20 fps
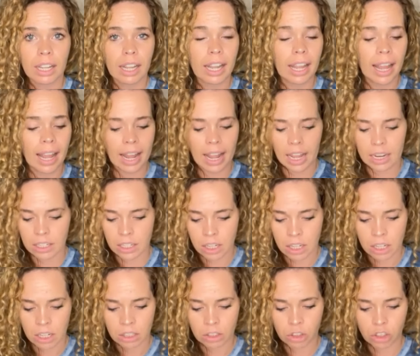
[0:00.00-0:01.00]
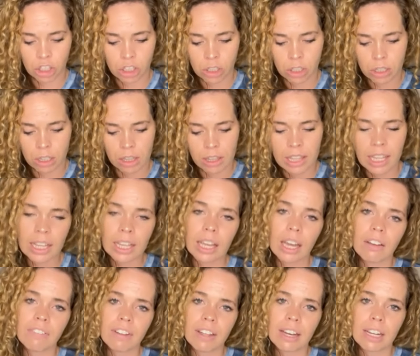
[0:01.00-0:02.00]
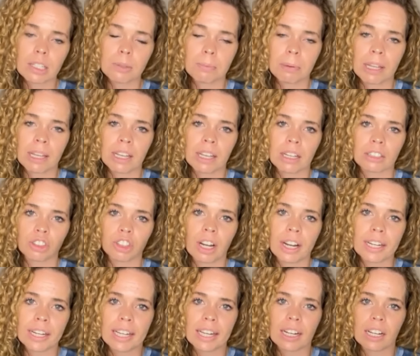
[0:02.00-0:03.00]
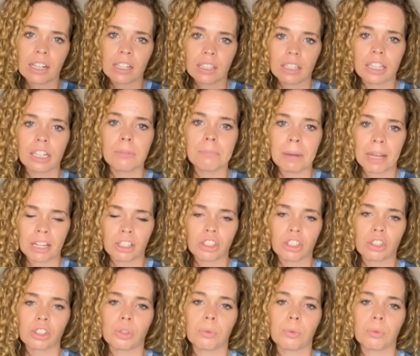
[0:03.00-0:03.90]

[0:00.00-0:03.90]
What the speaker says: And just think of it as trying to get a clear picture so